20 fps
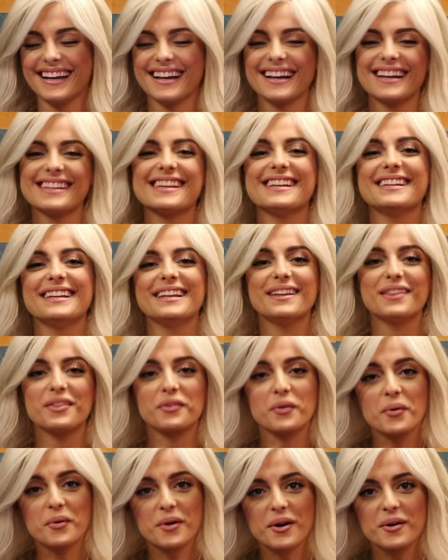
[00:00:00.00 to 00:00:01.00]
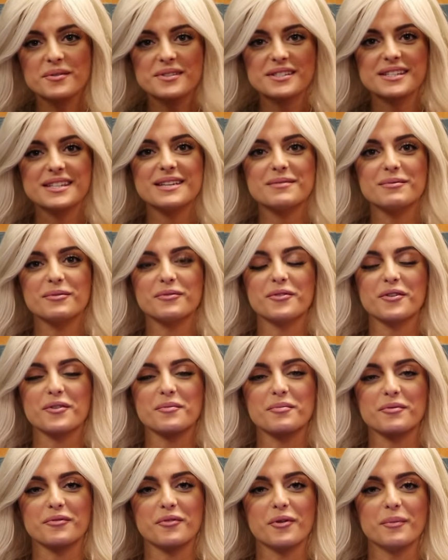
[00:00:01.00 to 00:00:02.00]
because I needed throat coat tea before the
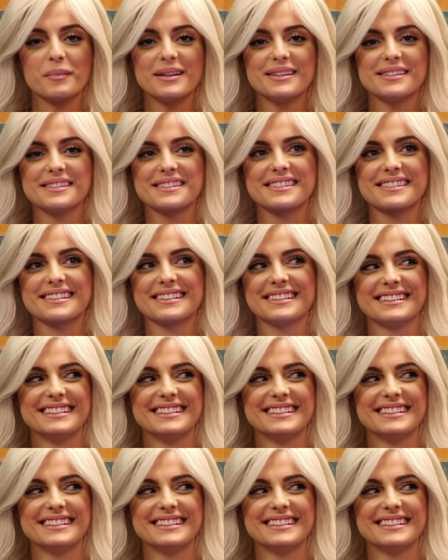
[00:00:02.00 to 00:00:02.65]
performance.